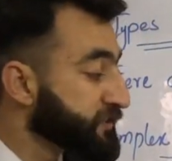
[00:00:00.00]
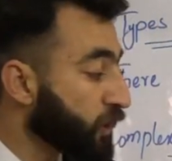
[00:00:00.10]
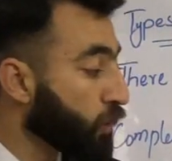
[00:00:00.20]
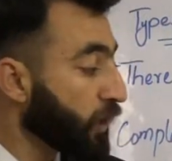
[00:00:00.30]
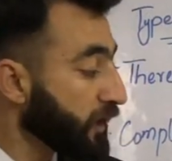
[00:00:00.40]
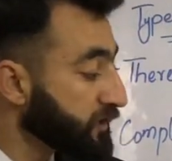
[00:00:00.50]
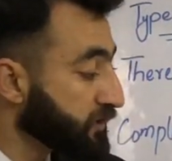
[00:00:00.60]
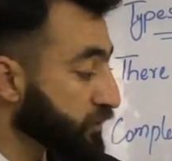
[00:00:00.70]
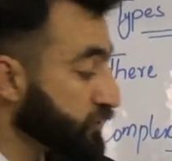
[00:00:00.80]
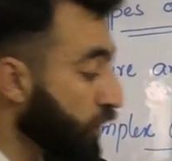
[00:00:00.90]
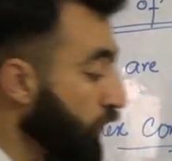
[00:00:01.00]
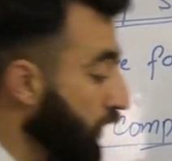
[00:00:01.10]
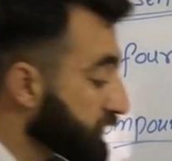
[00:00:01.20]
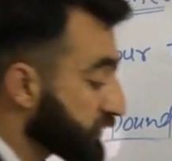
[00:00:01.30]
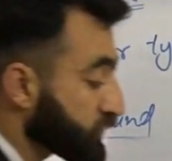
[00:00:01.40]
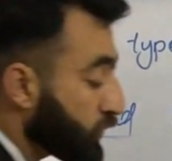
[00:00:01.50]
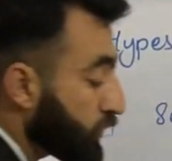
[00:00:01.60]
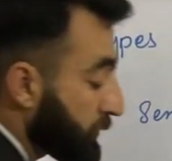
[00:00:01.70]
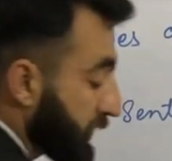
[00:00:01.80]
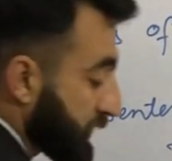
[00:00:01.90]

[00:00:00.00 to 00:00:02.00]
So the so